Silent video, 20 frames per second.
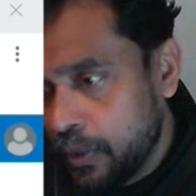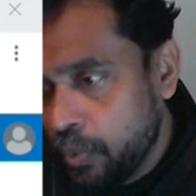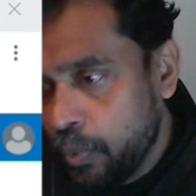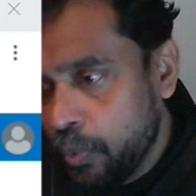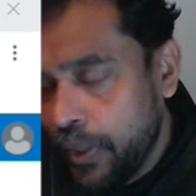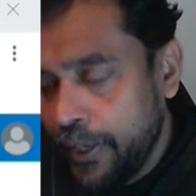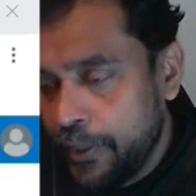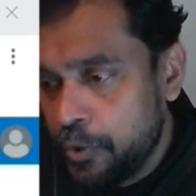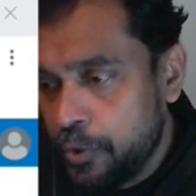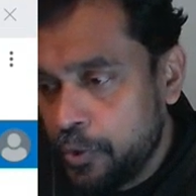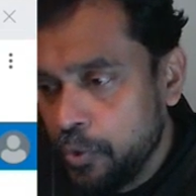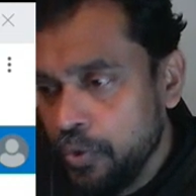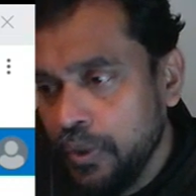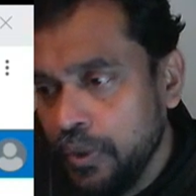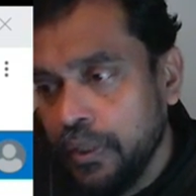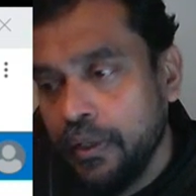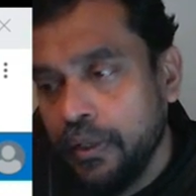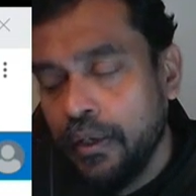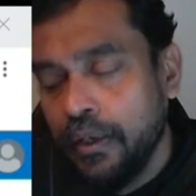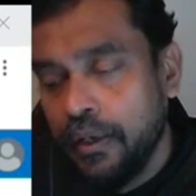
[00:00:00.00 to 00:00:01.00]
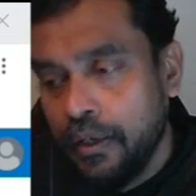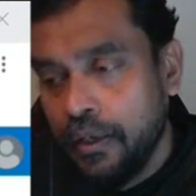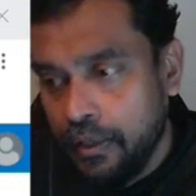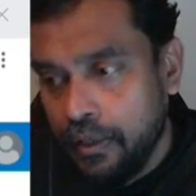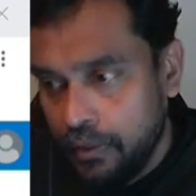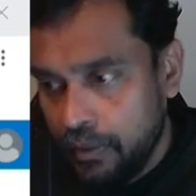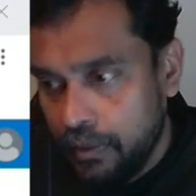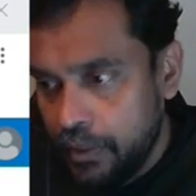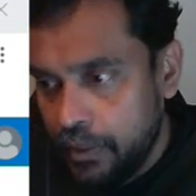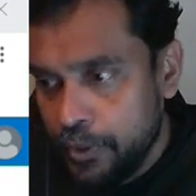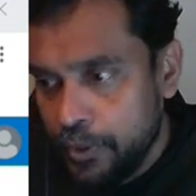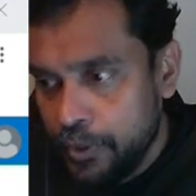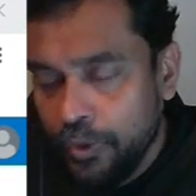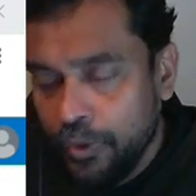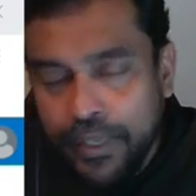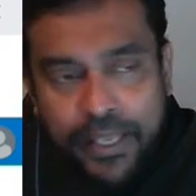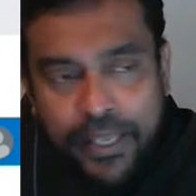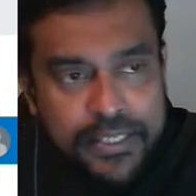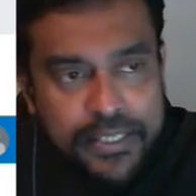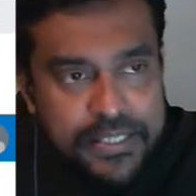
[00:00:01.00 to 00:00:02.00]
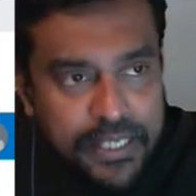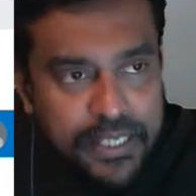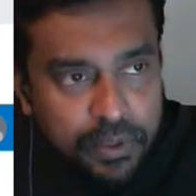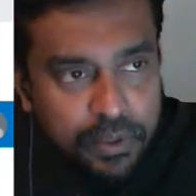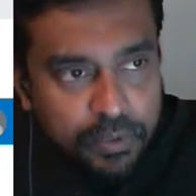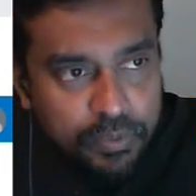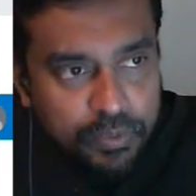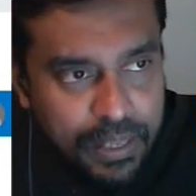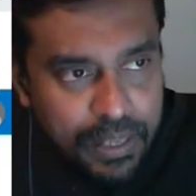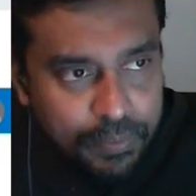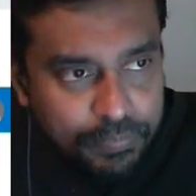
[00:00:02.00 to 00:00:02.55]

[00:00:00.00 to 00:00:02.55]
required to execute